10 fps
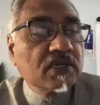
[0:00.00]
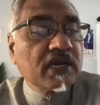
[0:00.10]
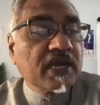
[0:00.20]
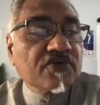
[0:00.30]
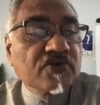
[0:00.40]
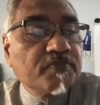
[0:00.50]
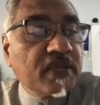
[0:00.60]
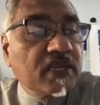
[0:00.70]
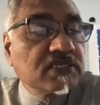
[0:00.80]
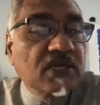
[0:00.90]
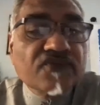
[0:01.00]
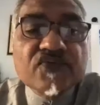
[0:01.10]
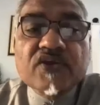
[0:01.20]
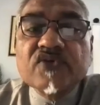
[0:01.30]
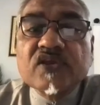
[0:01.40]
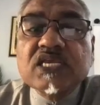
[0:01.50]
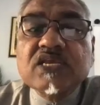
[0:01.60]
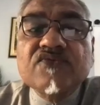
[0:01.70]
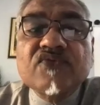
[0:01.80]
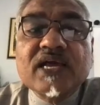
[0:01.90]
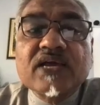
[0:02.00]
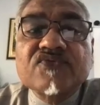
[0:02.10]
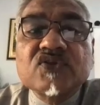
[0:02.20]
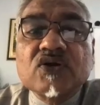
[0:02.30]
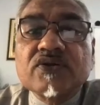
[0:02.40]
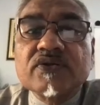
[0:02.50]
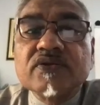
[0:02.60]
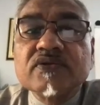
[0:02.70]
I repent of every evil I've done,